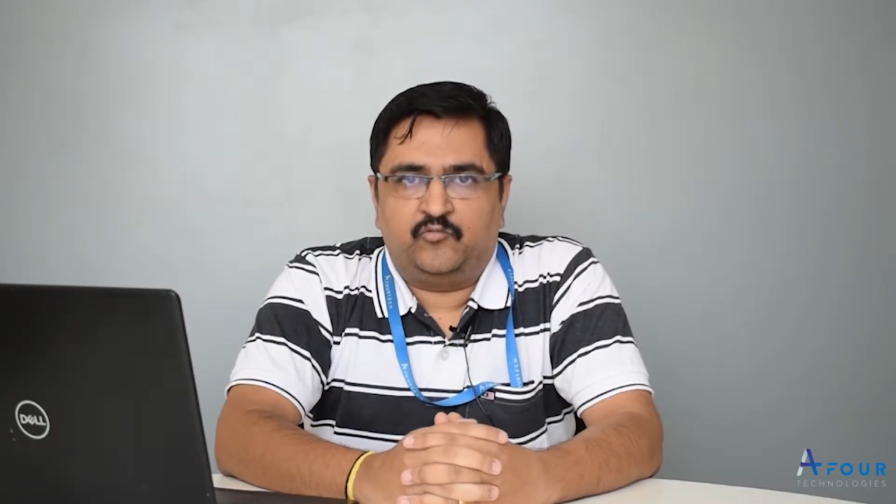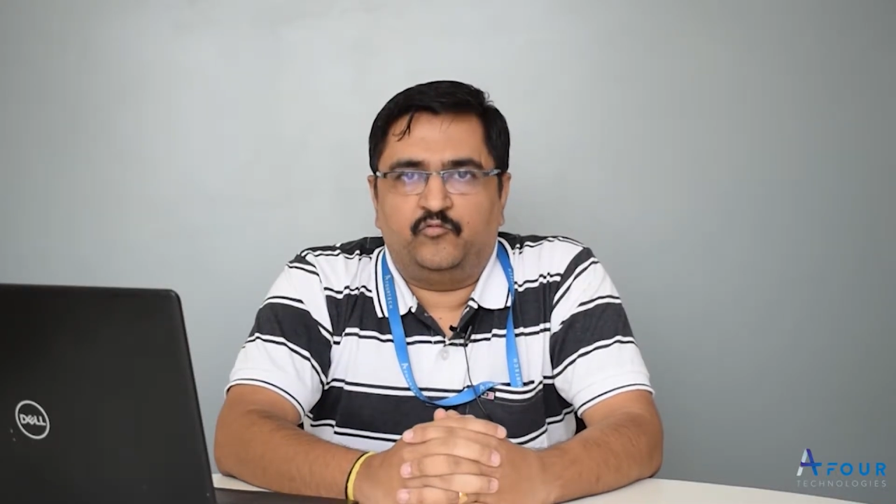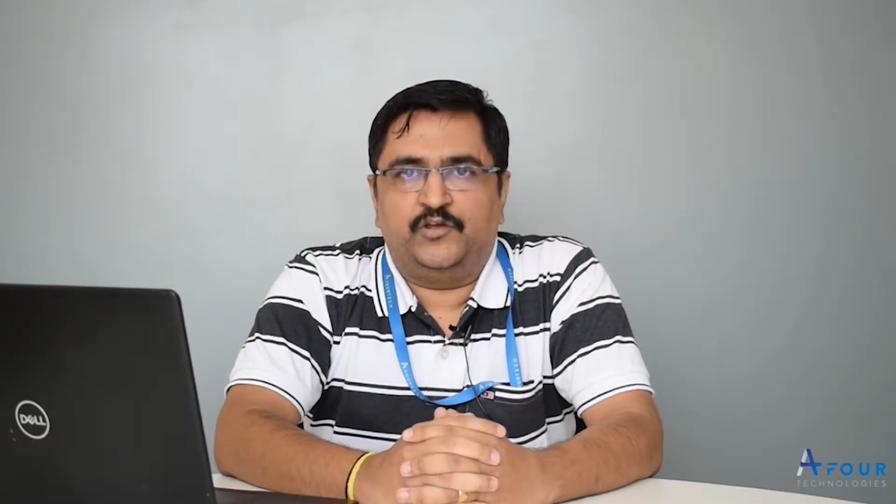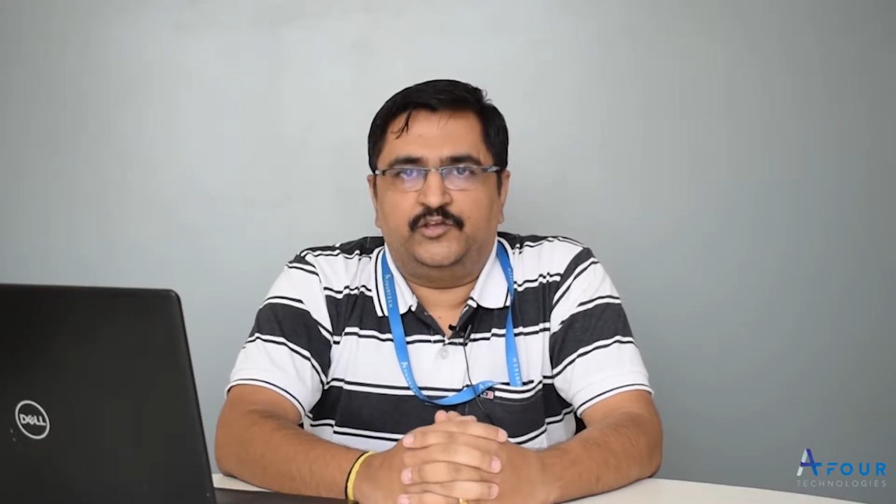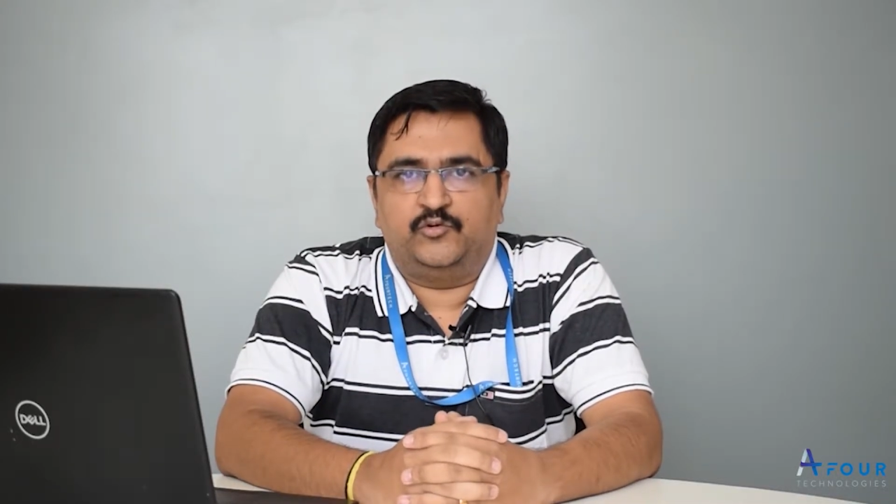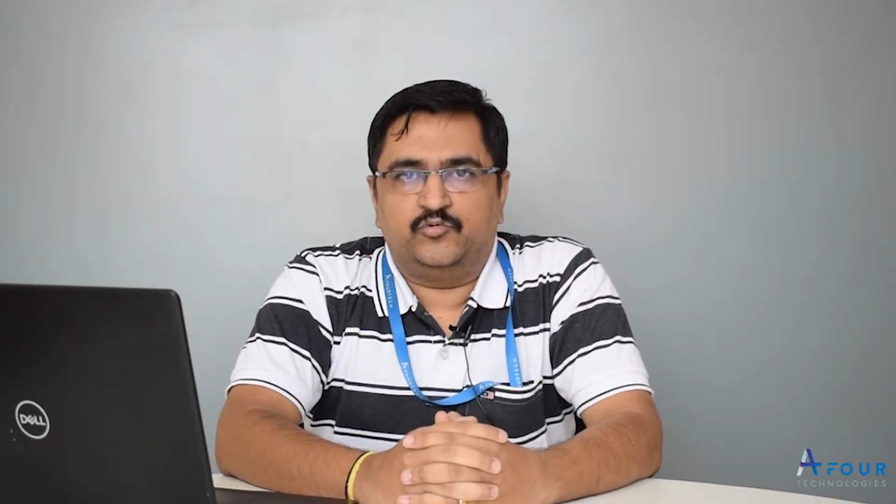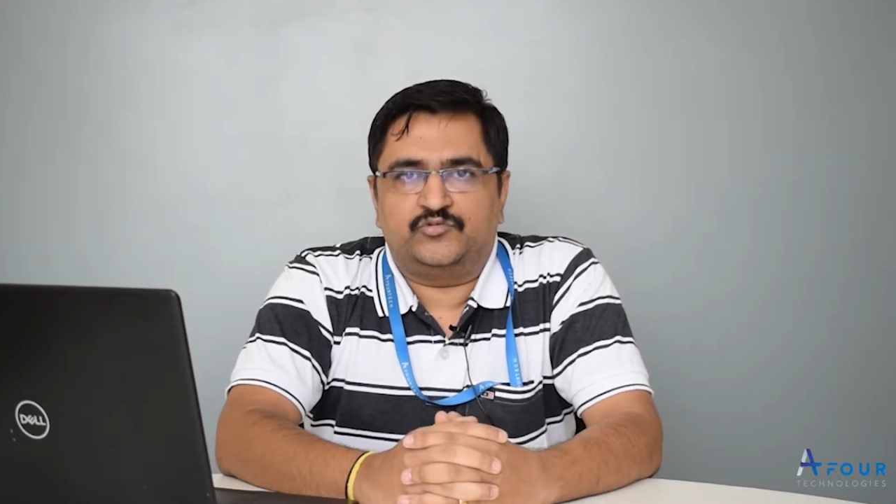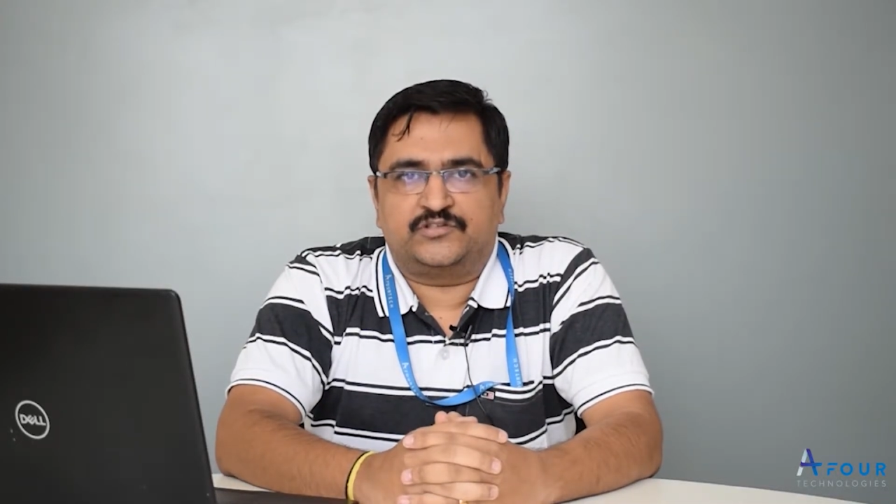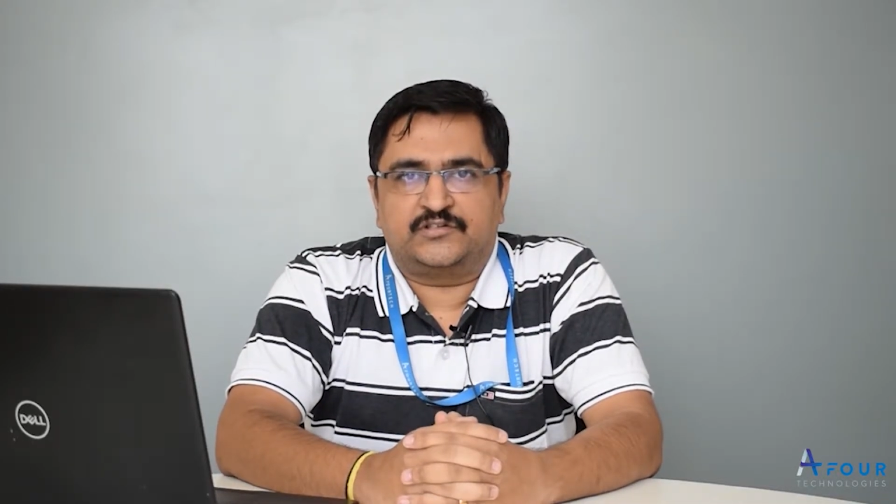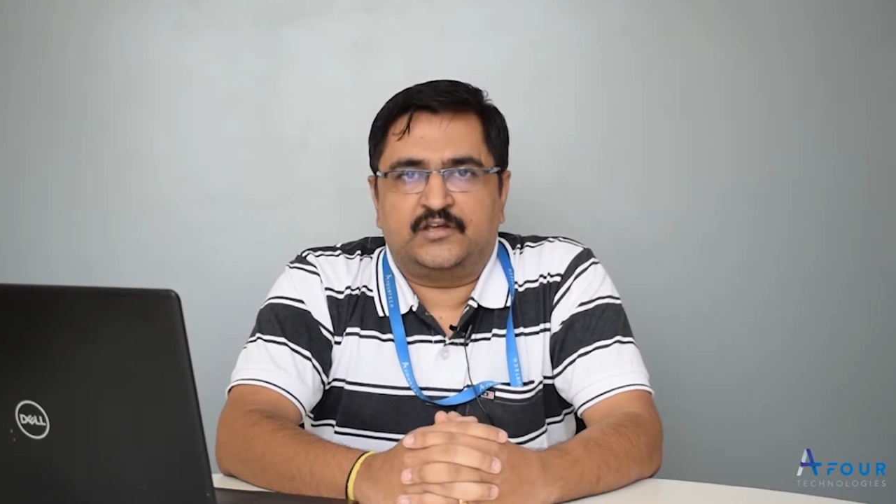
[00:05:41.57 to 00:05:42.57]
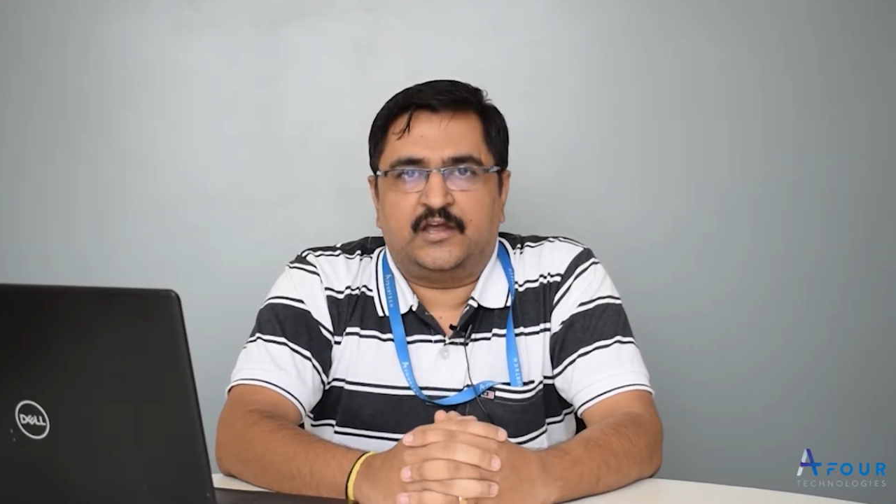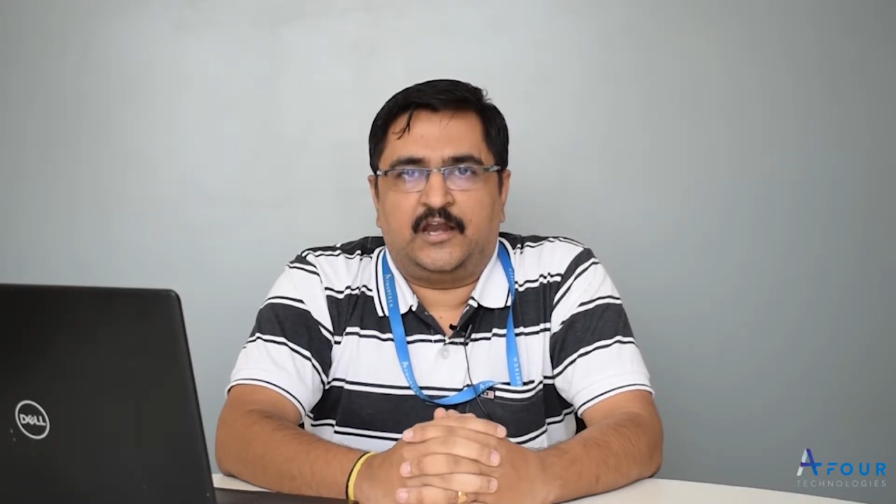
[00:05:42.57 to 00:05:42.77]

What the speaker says: we use